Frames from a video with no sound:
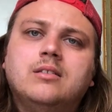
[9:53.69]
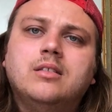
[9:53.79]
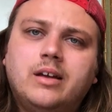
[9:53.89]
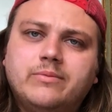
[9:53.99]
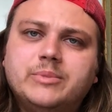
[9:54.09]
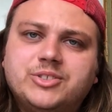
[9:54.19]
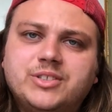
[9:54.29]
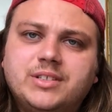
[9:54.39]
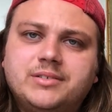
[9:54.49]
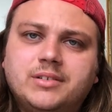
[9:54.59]
Love
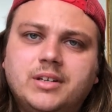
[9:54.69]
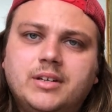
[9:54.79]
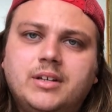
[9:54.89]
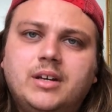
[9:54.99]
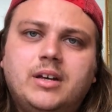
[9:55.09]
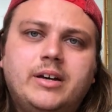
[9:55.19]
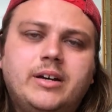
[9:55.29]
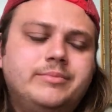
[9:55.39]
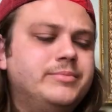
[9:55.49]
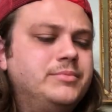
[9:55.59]
Machine.
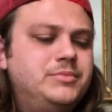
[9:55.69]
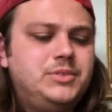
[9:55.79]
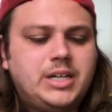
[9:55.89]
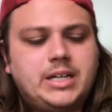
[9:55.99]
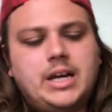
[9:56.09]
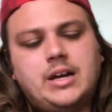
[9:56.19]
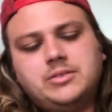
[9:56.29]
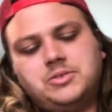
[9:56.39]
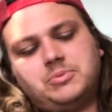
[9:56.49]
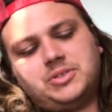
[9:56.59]
Check it
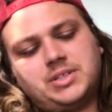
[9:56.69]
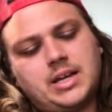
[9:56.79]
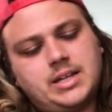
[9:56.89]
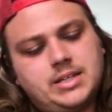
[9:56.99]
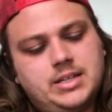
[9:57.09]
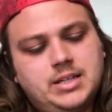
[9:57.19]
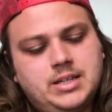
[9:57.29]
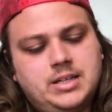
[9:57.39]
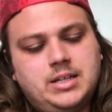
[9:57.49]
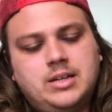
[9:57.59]
out. It's pretty solid.
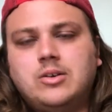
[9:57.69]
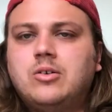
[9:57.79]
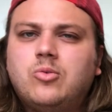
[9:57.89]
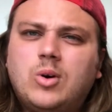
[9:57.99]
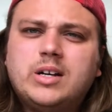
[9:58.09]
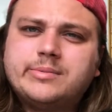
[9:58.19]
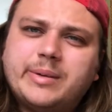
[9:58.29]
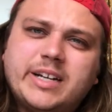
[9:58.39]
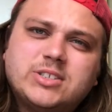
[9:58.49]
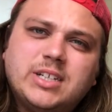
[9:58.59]
Wasp
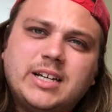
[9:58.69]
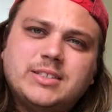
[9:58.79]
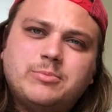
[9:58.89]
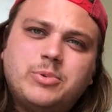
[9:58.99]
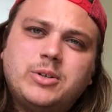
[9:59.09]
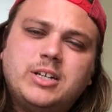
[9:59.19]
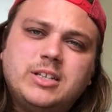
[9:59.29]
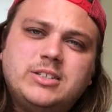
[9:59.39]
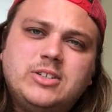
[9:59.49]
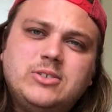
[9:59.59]
actually had some pretty
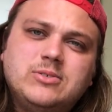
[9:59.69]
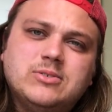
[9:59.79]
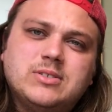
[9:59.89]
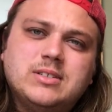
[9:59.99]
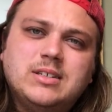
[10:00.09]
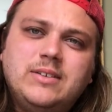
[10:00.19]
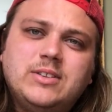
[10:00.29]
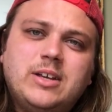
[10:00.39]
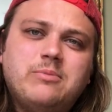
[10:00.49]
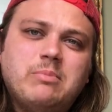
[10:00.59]
good tunes,
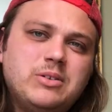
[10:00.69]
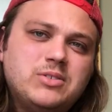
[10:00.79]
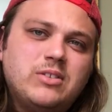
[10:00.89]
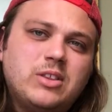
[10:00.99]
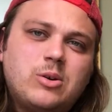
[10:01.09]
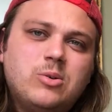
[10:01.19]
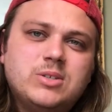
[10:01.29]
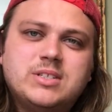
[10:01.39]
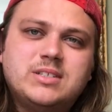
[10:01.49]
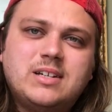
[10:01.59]
even though most of the
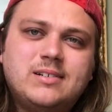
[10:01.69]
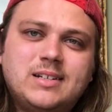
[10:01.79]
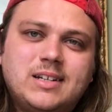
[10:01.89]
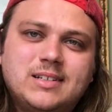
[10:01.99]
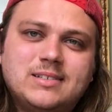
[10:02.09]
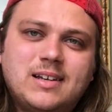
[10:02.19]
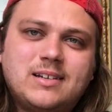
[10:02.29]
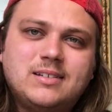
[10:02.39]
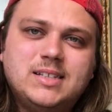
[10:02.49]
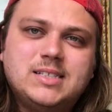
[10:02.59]
choruses sounded
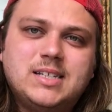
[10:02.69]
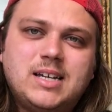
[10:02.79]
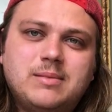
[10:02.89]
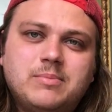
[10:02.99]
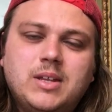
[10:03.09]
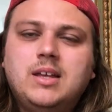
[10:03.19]
exactly the same.